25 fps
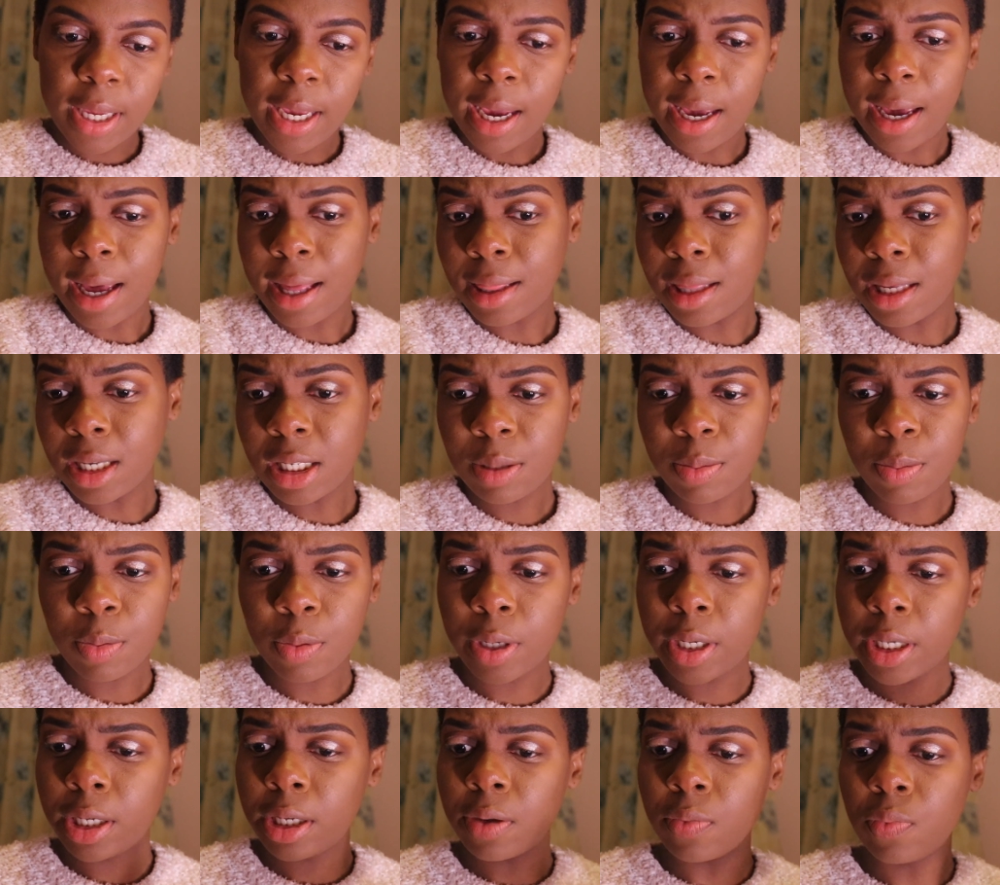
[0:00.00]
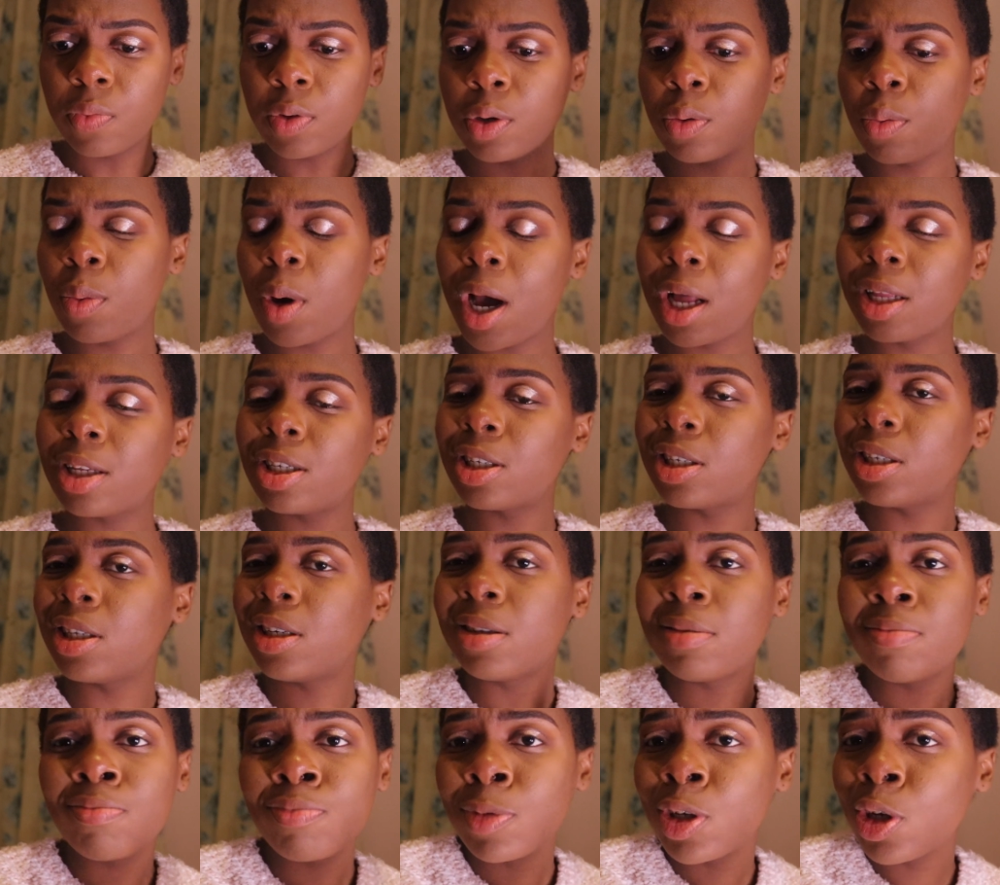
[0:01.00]
Yeah, at this point, if you're
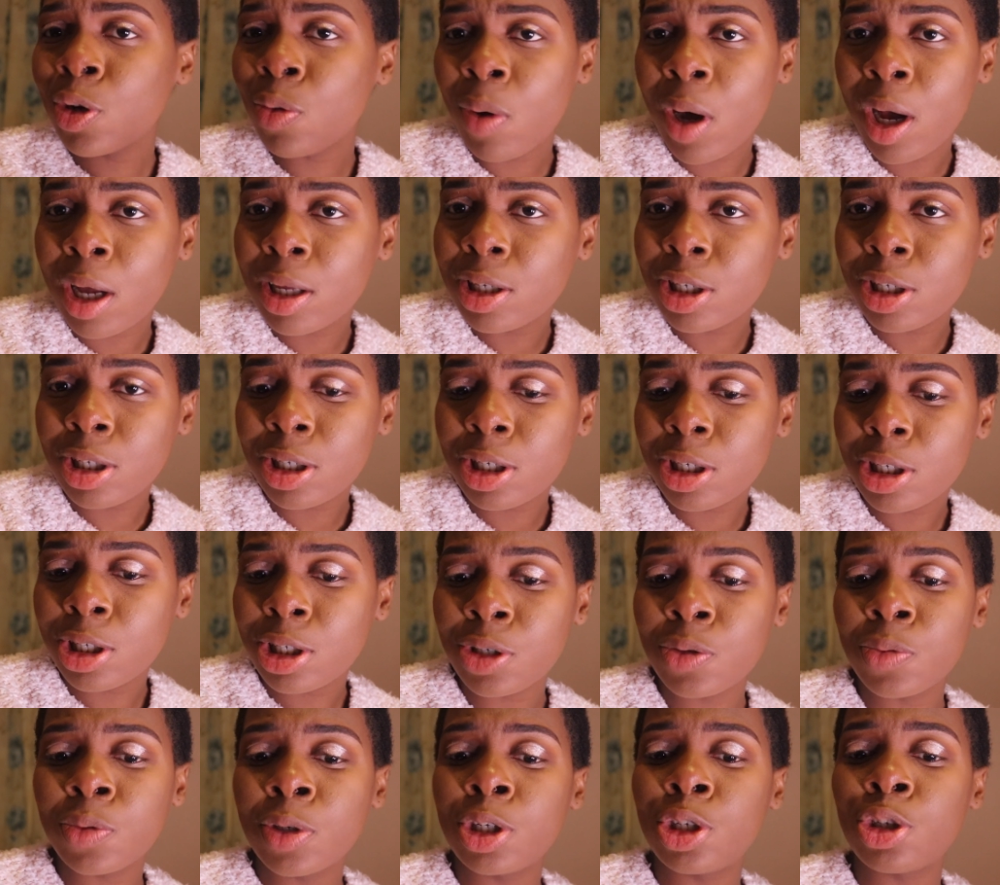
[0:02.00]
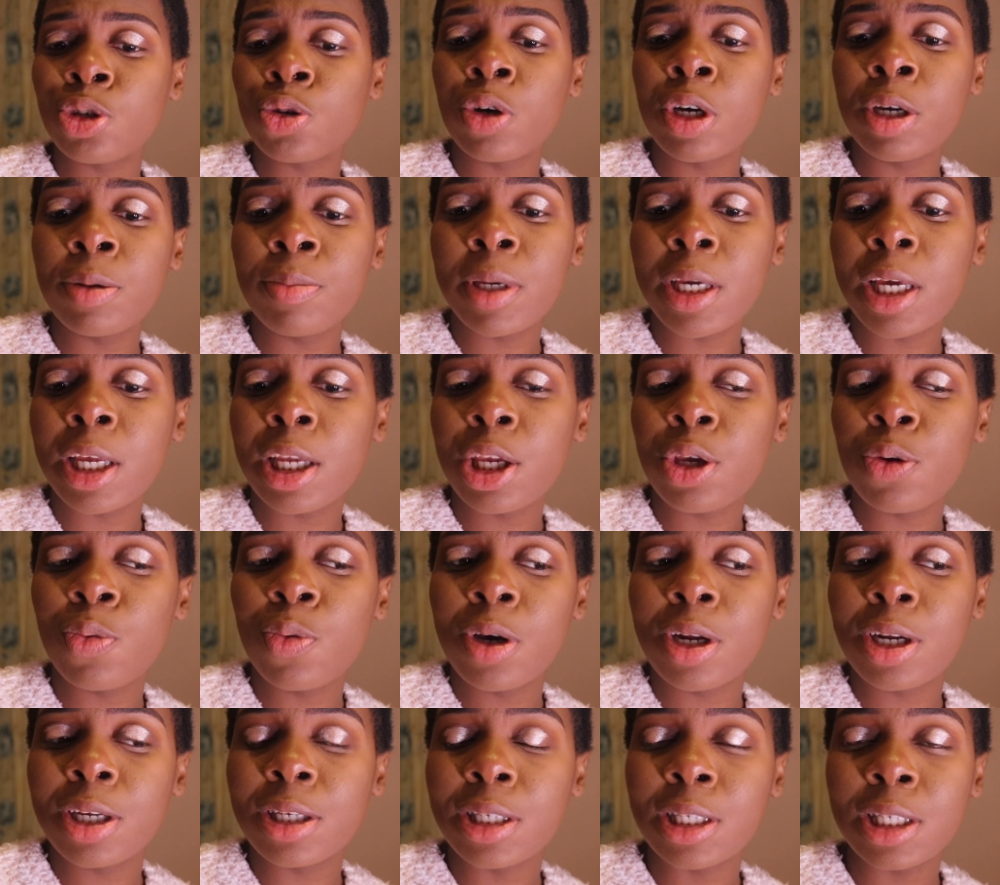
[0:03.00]
watching because you enjoy me and you
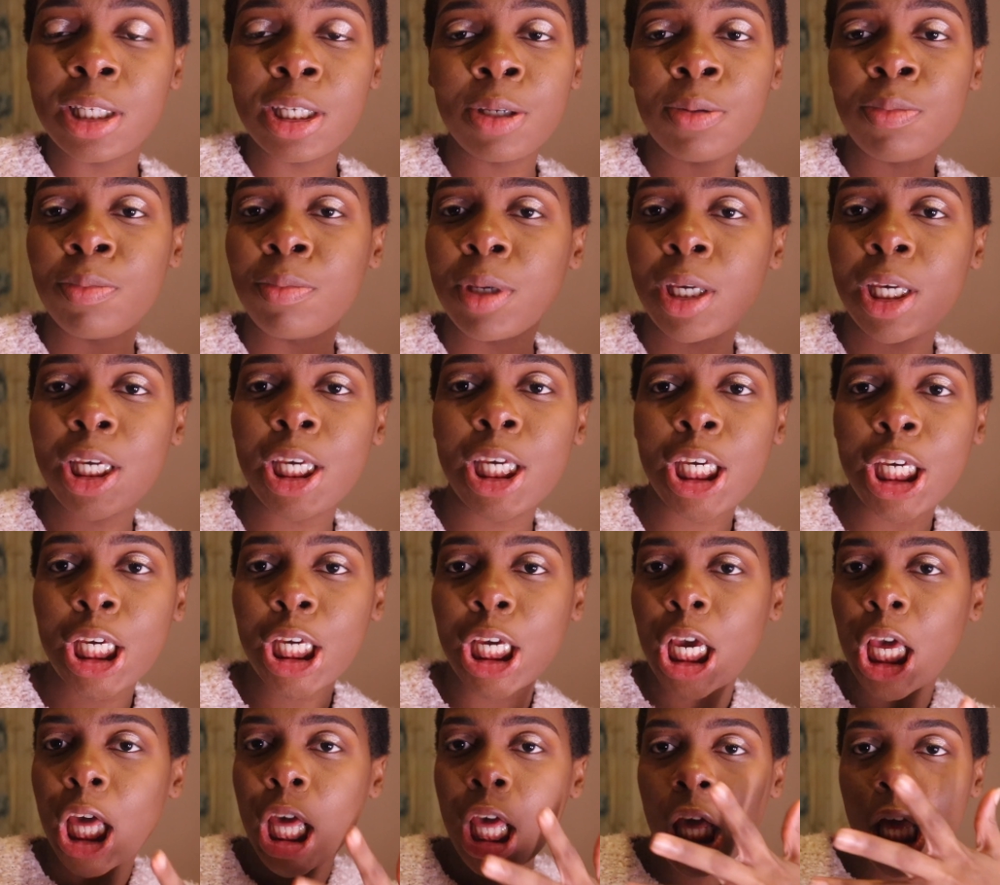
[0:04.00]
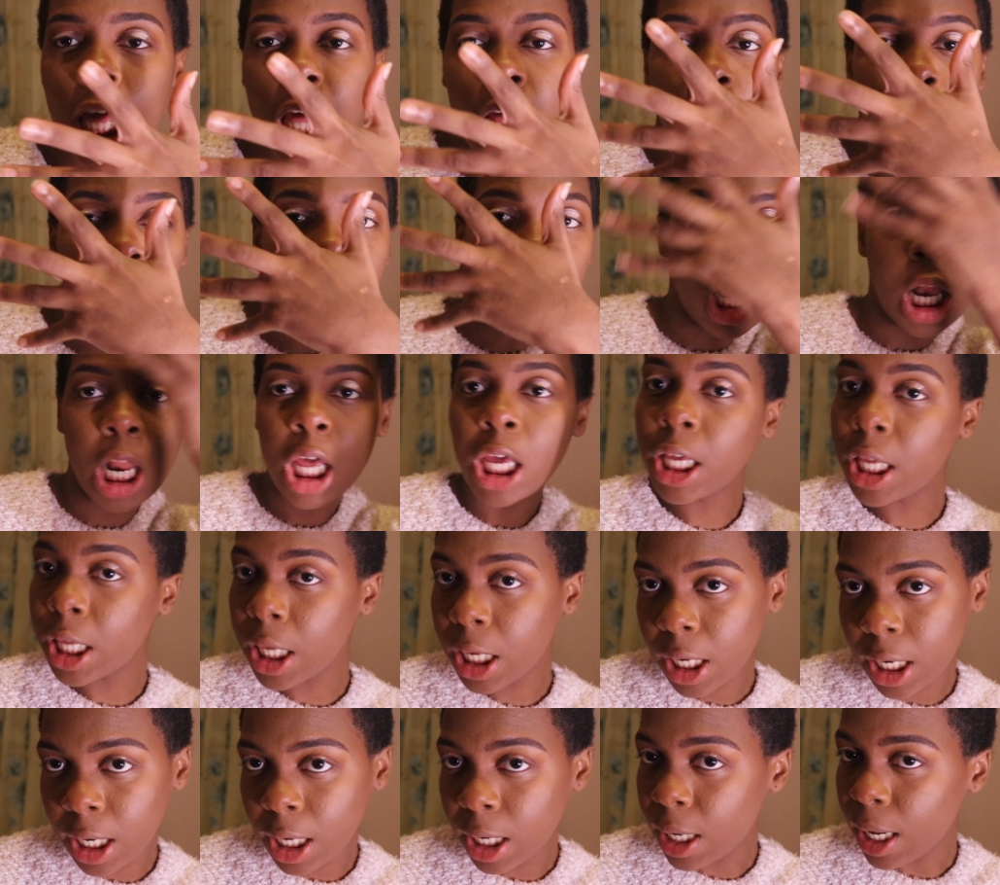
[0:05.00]
want to see me look
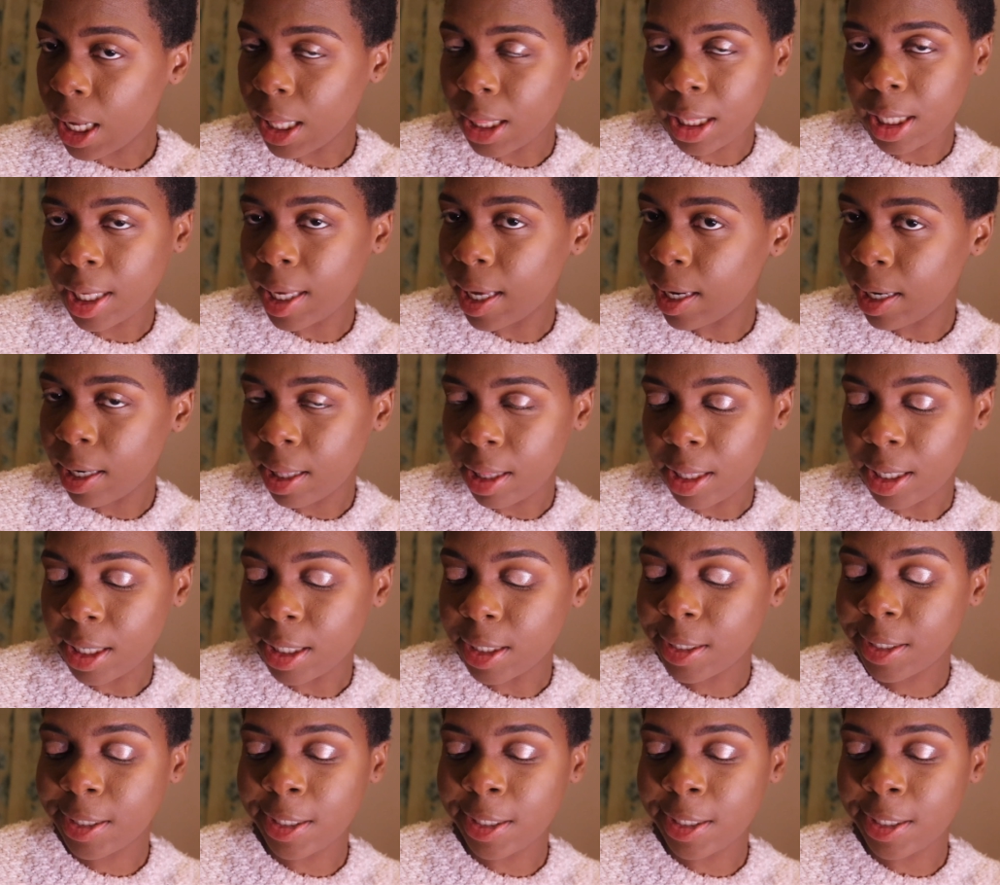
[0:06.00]
good at the end of this.